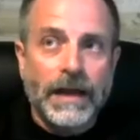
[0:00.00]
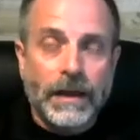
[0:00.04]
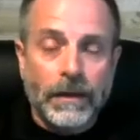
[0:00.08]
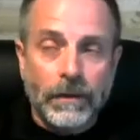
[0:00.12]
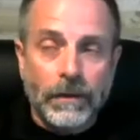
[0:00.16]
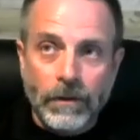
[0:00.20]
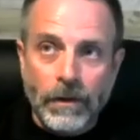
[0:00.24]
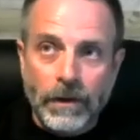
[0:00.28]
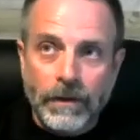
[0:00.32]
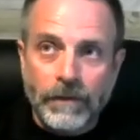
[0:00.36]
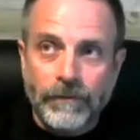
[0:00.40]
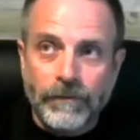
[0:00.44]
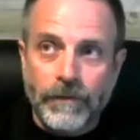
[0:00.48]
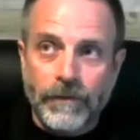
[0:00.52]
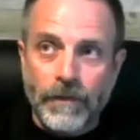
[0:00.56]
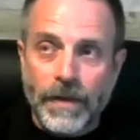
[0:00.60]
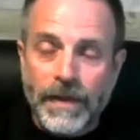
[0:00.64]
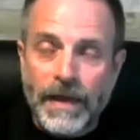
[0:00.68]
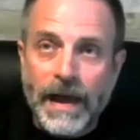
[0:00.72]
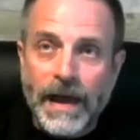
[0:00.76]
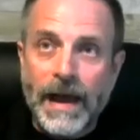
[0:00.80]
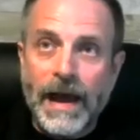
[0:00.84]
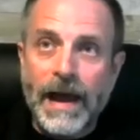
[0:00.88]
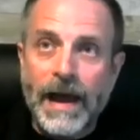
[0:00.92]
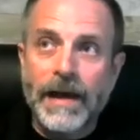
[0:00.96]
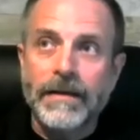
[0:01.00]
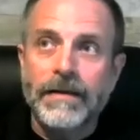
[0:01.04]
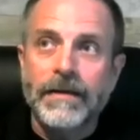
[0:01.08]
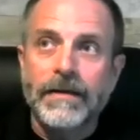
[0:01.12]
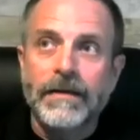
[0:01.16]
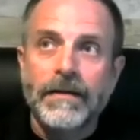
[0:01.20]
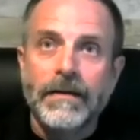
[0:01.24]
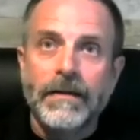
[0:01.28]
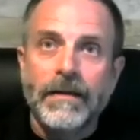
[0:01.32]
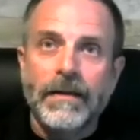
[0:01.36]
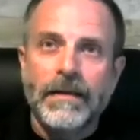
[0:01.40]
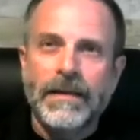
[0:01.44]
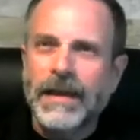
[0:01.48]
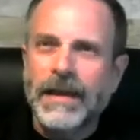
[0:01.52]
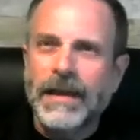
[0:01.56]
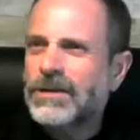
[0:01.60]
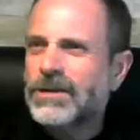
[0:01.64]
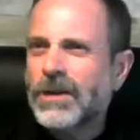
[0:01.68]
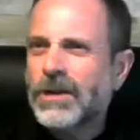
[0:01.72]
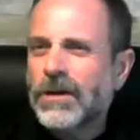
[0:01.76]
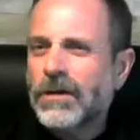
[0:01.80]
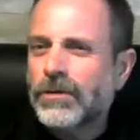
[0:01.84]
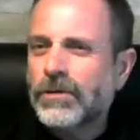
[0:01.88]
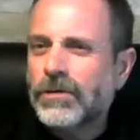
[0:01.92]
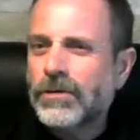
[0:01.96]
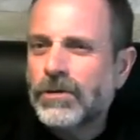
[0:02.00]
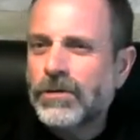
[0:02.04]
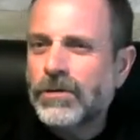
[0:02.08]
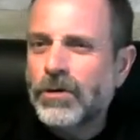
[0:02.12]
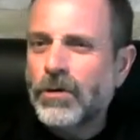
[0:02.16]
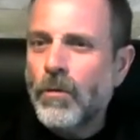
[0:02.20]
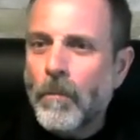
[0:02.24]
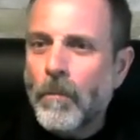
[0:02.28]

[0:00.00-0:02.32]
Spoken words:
a look for that. Things that are too